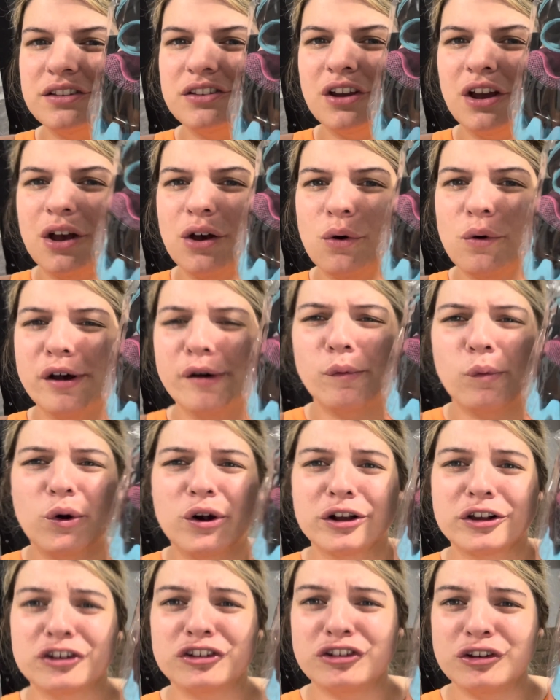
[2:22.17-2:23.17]
toe
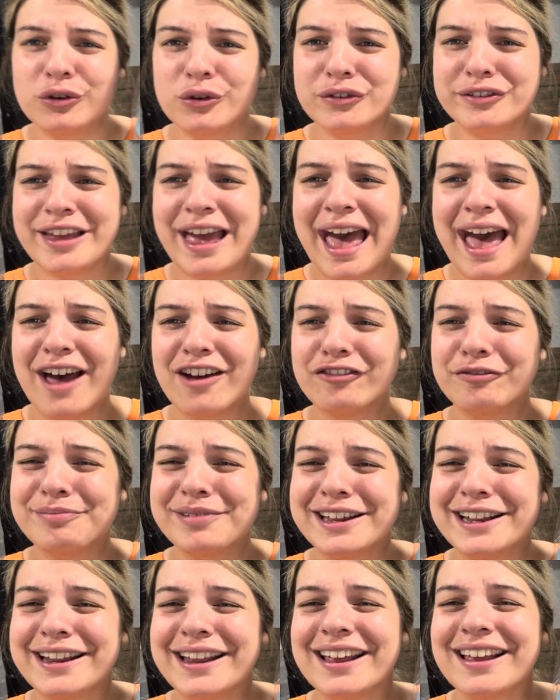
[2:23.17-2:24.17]
work shoes have
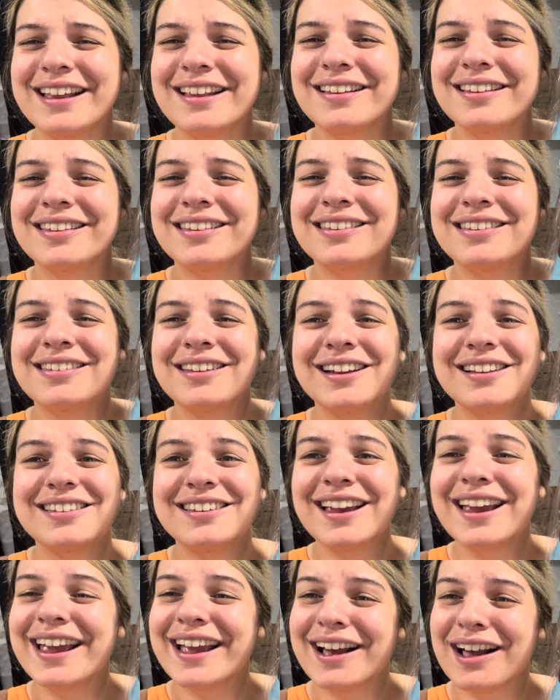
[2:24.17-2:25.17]
been
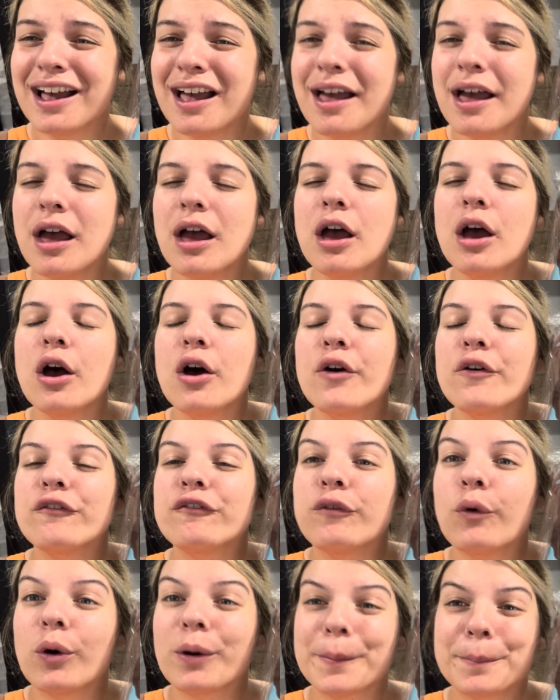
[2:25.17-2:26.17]
sitting
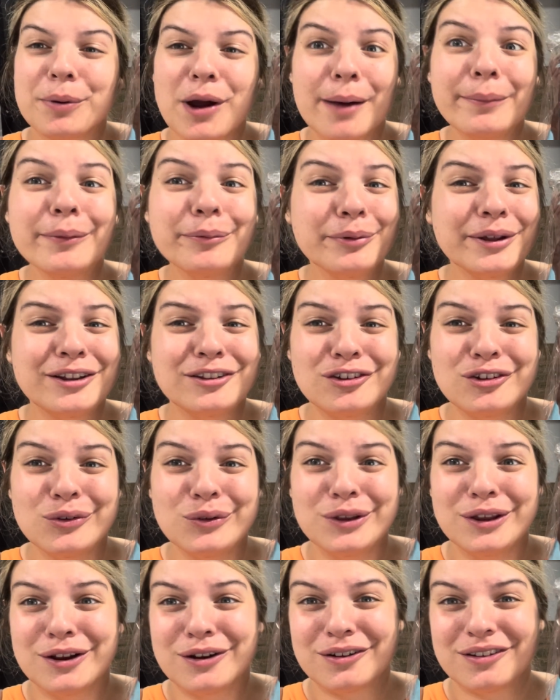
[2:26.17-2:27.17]
for probably 2
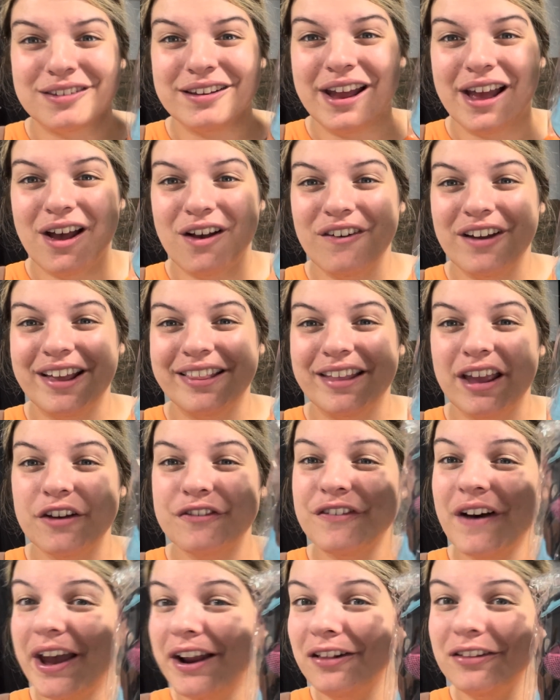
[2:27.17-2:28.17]
years now, and they
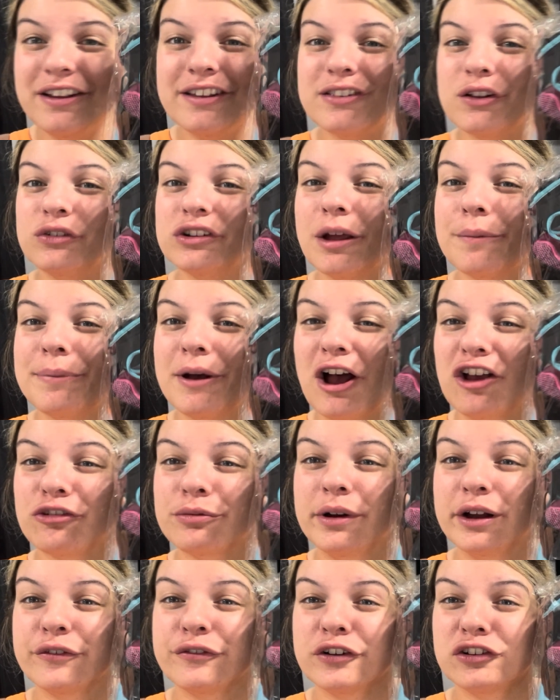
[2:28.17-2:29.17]
finally sold on
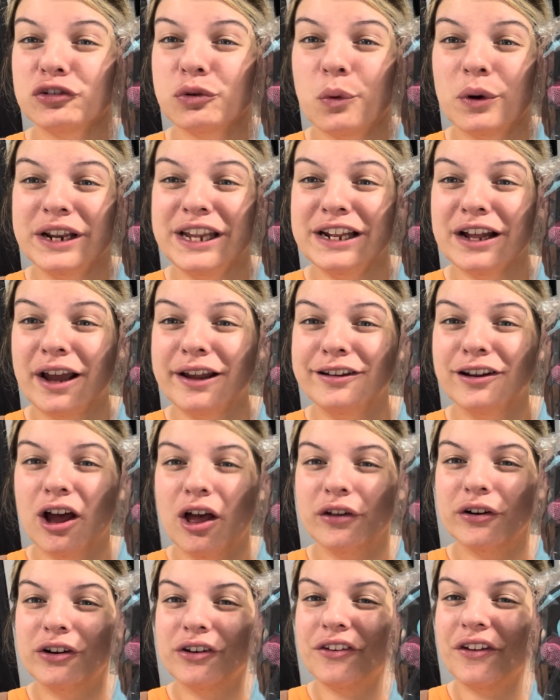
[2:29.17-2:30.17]
Poshmark for
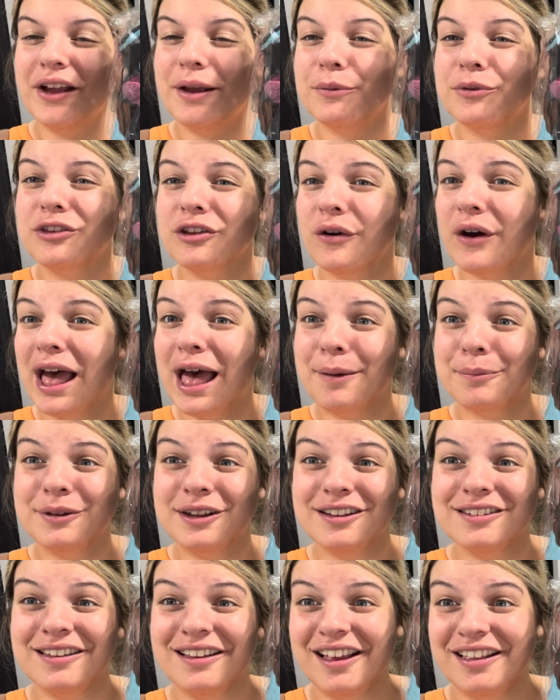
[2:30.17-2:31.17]
$29. I am so
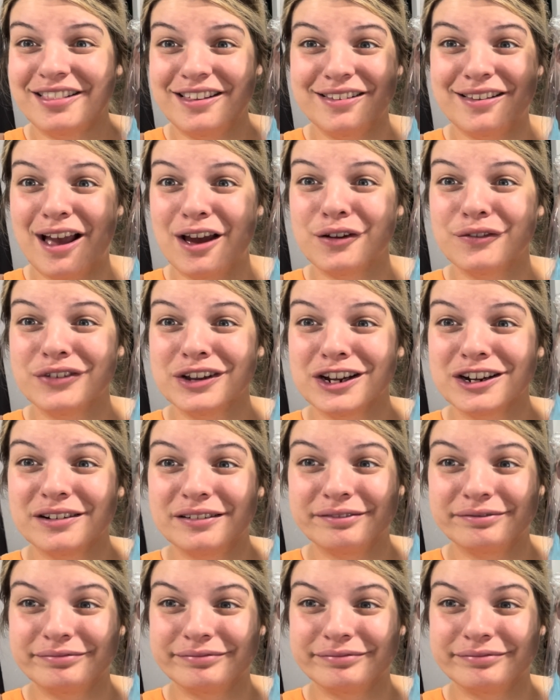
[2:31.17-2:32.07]
happy to get these out of here.